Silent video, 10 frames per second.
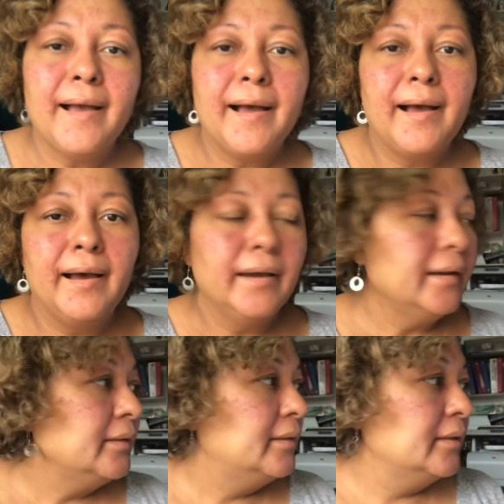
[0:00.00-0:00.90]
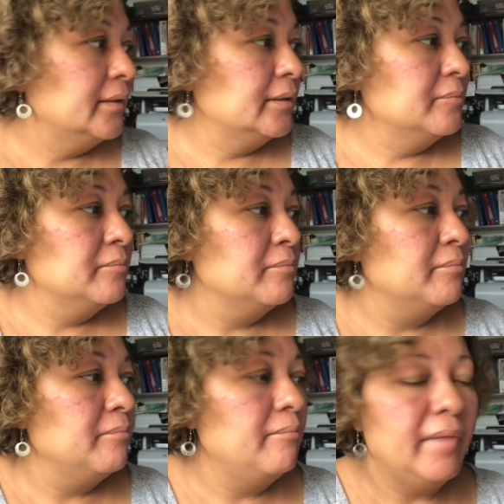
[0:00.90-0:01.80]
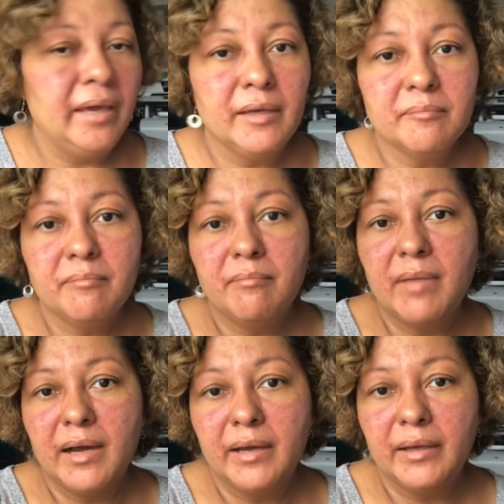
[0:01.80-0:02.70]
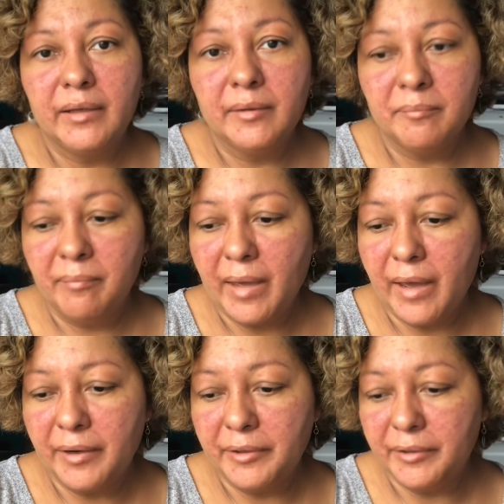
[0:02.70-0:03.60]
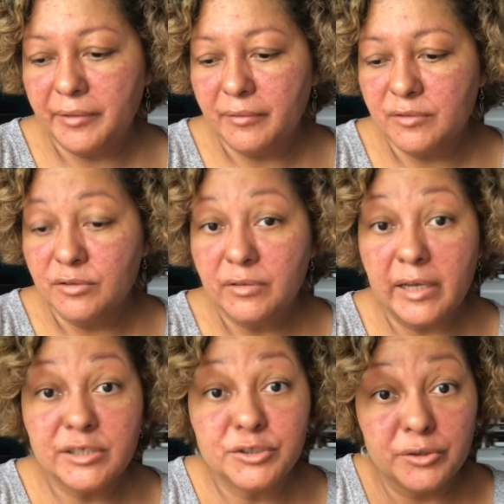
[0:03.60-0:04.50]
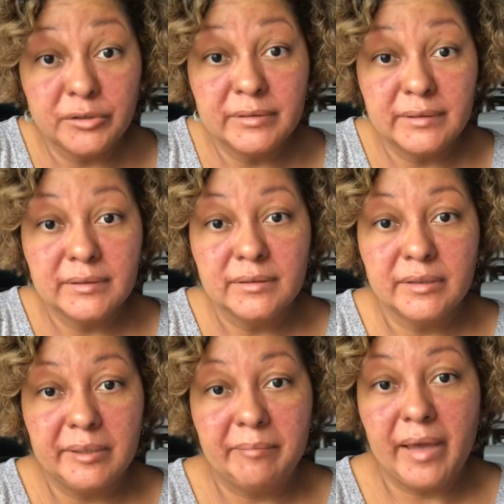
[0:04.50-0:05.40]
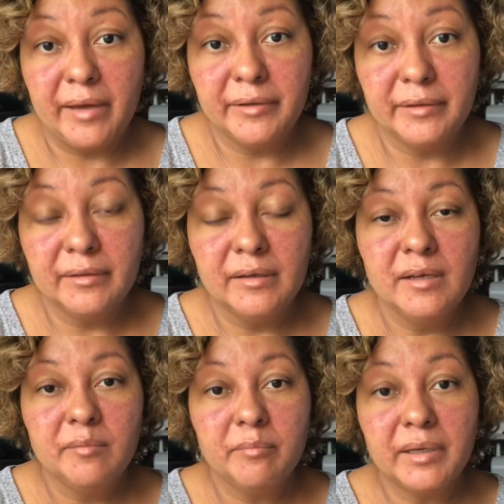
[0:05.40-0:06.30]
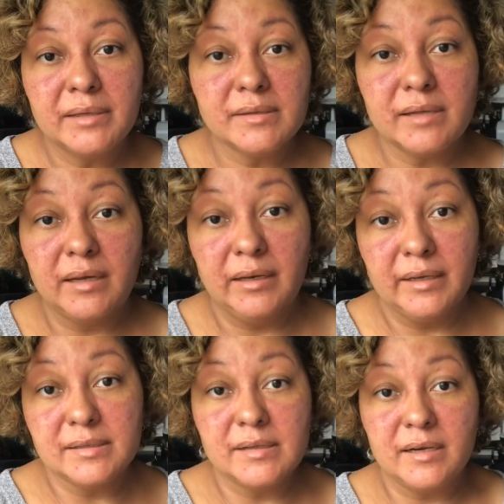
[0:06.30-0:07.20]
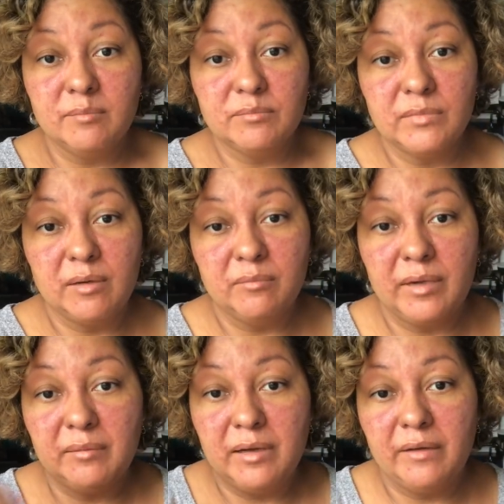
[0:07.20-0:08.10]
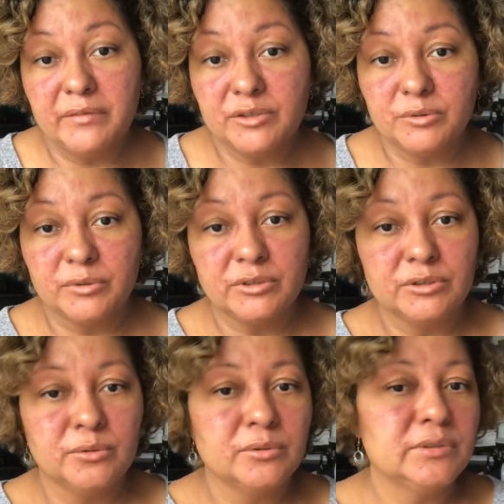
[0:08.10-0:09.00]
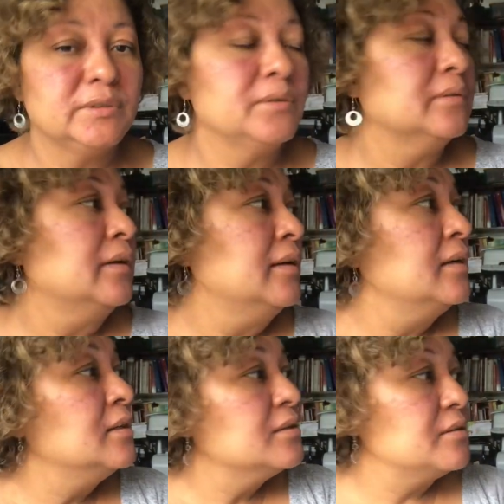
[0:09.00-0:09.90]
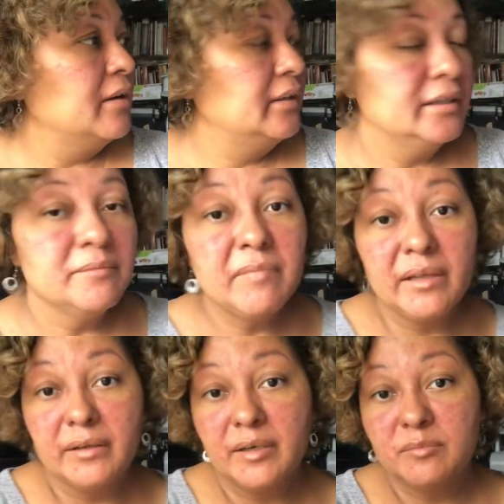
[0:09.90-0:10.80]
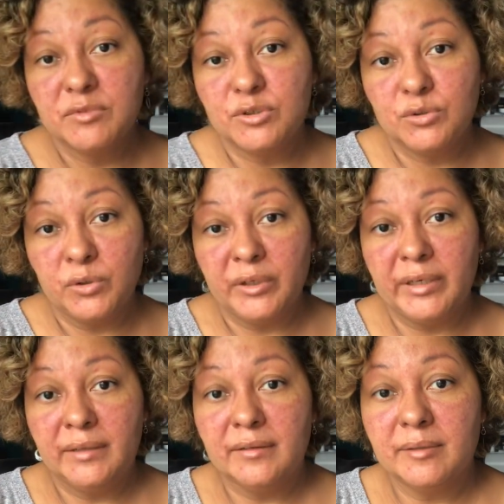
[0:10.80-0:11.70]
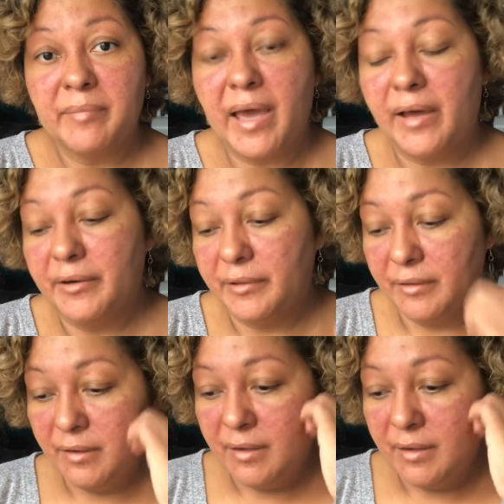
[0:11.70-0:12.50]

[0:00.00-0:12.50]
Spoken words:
I did make my pattern, I shortened the pattern because like I said, I'll have a shorter torso, so I did ended up shortening the pattern.